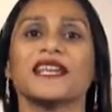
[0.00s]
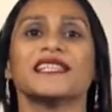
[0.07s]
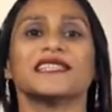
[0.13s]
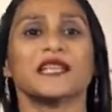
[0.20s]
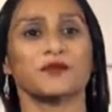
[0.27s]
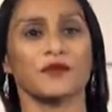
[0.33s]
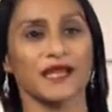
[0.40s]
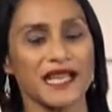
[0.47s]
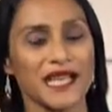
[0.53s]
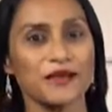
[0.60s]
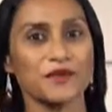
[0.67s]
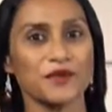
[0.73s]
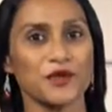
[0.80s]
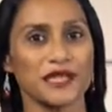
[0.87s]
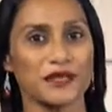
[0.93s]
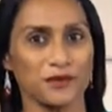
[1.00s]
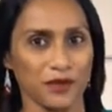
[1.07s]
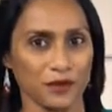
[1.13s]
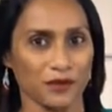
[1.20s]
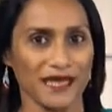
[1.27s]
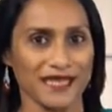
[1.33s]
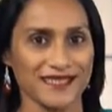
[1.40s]
that will help you keep your
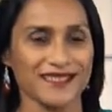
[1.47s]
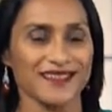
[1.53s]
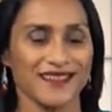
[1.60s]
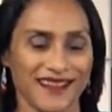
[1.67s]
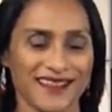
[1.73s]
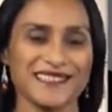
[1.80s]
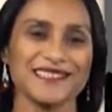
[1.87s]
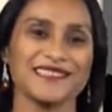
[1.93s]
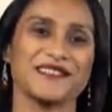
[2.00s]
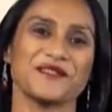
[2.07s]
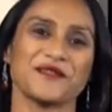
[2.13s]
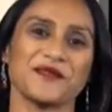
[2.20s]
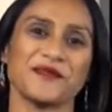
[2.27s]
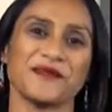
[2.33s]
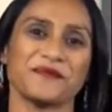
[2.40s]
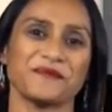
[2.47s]
weight under control.